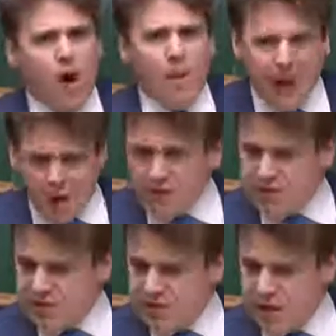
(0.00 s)
about
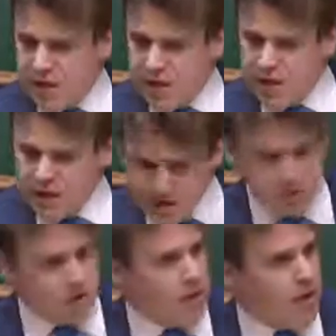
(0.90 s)
this
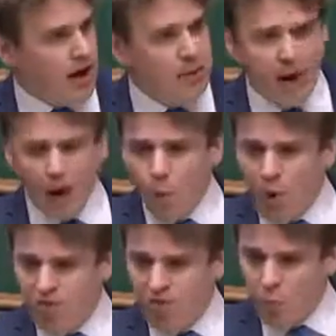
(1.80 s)
issue and about
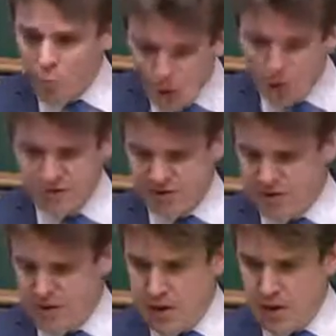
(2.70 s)
whether it was